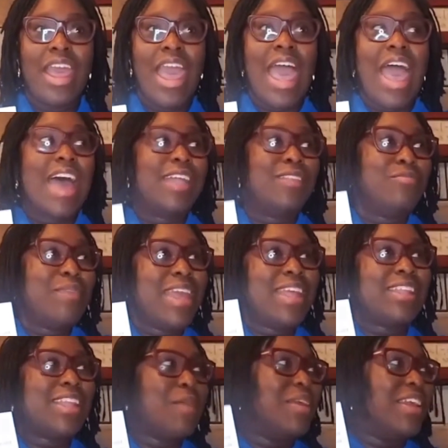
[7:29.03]
and make
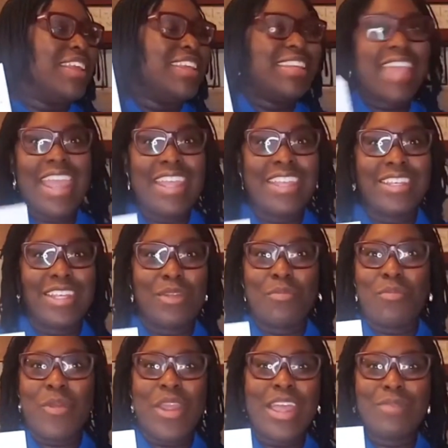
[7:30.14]
them engaging and
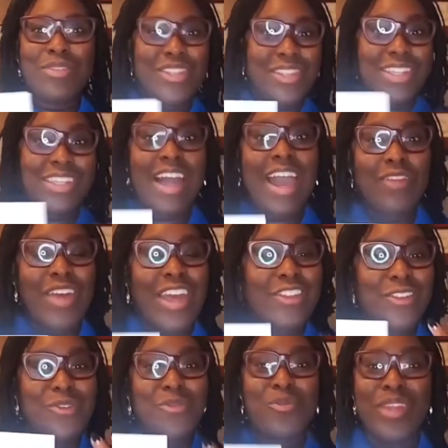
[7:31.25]
bring them to life as you
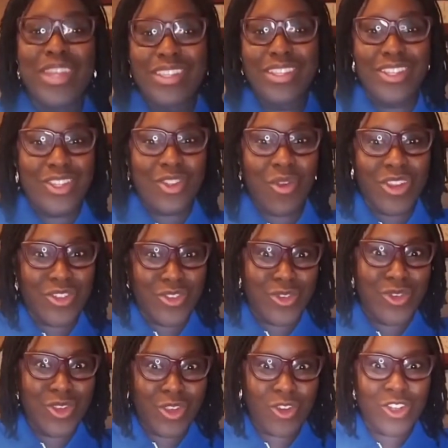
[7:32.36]
read the story to
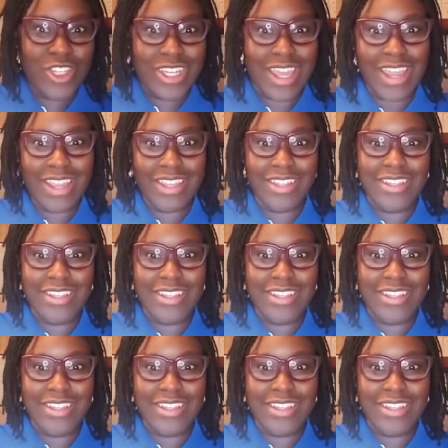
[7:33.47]
your child?